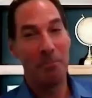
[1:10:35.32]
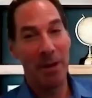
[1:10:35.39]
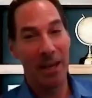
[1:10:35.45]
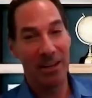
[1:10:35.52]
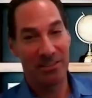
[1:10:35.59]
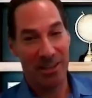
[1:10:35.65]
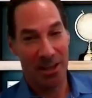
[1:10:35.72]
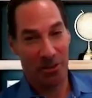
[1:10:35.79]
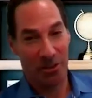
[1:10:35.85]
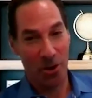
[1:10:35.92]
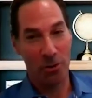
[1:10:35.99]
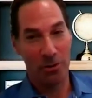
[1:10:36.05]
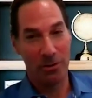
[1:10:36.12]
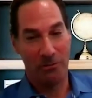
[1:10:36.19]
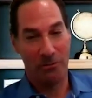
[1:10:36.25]
big Seth
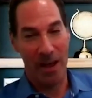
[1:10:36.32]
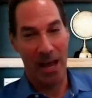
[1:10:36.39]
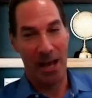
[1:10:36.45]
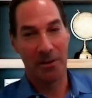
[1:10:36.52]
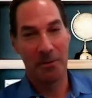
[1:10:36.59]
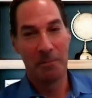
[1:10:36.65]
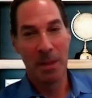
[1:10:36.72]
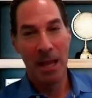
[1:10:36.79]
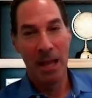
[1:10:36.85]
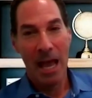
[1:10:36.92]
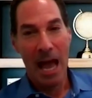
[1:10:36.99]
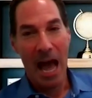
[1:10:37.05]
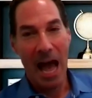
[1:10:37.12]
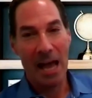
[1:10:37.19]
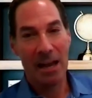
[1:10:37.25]
Godin fan,
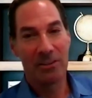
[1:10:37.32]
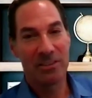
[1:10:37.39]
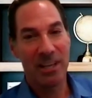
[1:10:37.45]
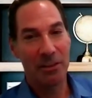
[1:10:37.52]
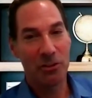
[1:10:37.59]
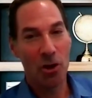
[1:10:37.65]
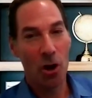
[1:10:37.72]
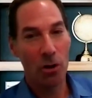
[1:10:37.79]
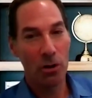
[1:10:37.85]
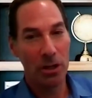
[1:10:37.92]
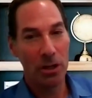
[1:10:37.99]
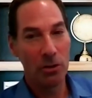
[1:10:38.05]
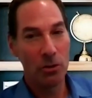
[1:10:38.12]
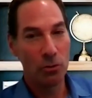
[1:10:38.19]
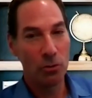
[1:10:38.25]
and Seth
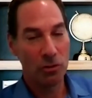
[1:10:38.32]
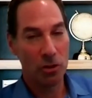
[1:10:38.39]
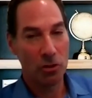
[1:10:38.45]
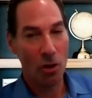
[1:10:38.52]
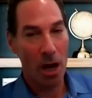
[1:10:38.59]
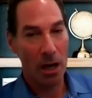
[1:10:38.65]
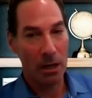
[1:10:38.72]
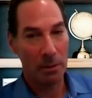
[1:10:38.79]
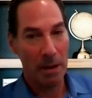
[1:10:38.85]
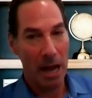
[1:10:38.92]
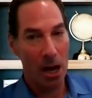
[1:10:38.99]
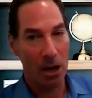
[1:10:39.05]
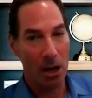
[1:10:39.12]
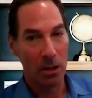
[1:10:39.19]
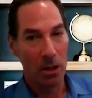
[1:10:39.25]
Godin used to talk
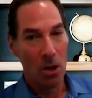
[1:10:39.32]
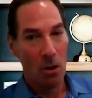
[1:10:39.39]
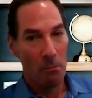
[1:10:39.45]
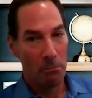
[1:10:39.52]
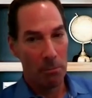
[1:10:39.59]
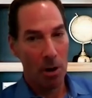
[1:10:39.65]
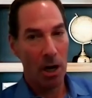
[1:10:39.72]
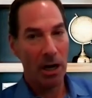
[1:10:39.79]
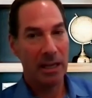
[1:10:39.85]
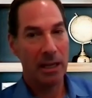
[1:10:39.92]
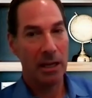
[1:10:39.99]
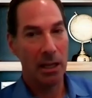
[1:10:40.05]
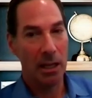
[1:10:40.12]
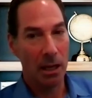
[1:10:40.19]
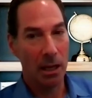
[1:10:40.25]
about
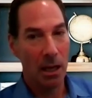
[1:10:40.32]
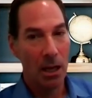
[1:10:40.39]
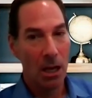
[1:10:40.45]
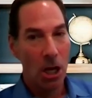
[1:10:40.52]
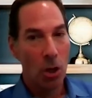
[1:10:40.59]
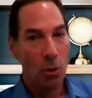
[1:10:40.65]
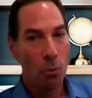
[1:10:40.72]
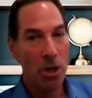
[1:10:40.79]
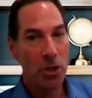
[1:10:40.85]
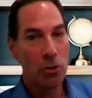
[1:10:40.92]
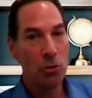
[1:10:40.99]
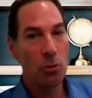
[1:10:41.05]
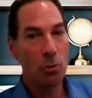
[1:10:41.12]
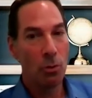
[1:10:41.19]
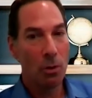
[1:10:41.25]
marketing when
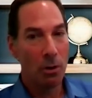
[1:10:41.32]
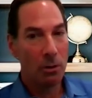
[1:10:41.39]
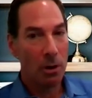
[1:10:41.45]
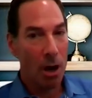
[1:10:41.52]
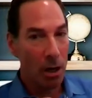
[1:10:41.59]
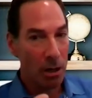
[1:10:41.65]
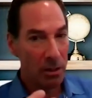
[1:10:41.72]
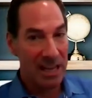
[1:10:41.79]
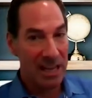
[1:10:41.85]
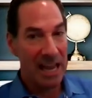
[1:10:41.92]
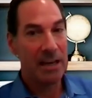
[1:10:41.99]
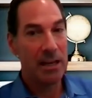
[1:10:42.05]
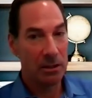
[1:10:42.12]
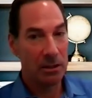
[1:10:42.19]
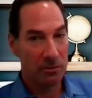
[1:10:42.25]
you are
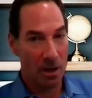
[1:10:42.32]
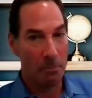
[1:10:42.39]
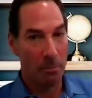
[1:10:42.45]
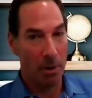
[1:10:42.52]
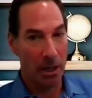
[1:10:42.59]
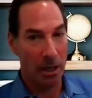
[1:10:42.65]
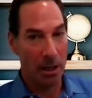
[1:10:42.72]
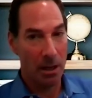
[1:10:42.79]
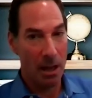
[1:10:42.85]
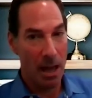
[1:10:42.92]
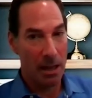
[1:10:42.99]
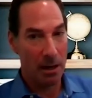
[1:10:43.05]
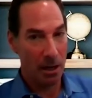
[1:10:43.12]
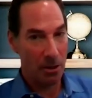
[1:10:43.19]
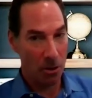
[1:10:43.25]
dating somebody,
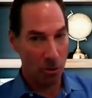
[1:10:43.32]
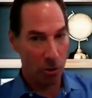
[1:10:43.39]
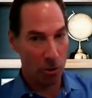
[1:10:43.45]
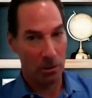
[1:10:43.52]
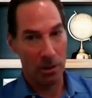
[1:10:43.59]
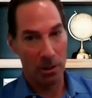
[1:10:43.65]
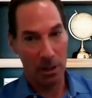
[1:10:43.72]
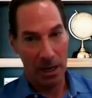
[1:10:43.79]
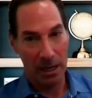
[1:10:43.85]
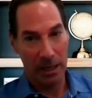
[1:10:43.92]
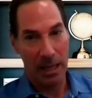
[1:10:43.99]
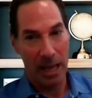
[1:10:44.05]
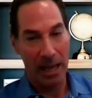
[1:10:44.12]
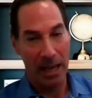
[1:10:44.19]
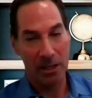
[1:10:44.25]
and I know you're
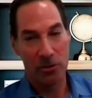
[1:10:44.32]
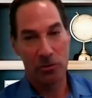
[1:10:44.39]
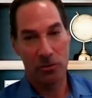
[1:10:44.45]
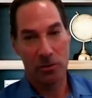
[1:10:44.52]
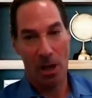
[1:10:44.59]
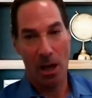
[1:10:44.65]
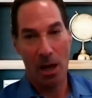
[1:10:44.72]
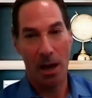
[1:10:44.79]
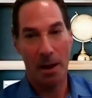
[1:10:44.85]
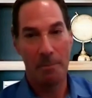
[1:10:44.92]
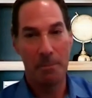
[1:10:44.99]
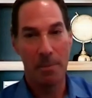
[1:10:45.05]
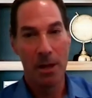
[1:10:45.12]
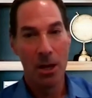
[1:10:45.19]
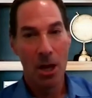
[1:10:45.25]
engaged.
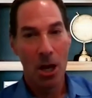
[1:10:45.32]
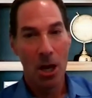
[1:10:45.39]
Um,